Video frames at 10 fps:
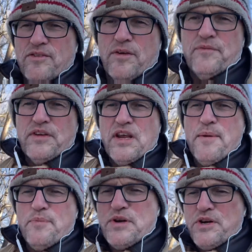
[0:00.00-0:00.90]
of the
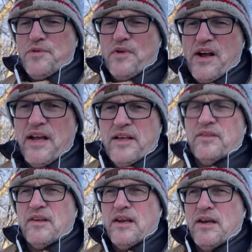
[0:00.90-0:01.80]
temperature
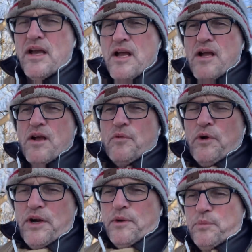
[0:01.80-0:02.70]
rise, and
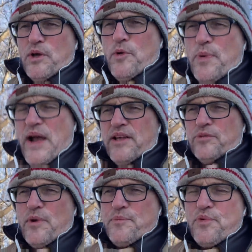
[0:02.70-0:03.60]
we're going to blow past
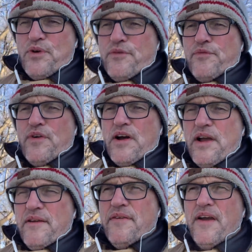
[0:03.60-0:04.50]

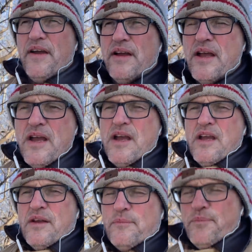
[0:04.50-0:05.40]
1.5
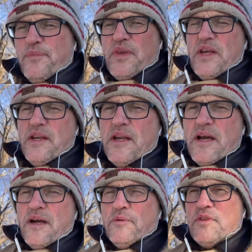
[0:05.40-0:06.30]
in
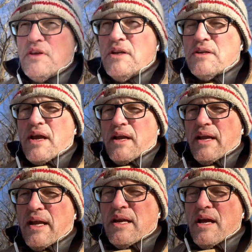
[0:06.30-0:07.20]
uh, within a
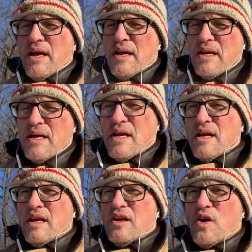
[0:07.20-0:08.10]
decade
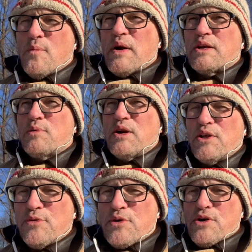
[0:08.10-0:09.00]
you know, by
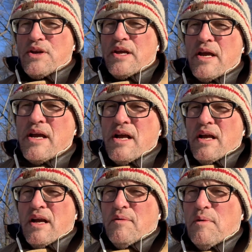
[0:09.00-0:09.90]
2030.
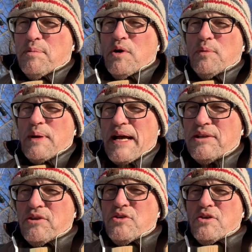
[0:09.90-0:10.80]
And we'll blow
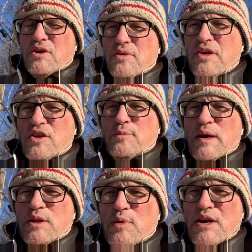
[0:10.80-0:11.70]
past 2 degrees
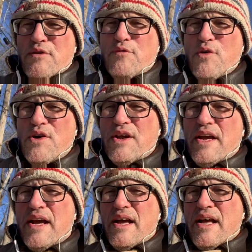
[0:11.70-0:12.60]
by 2040.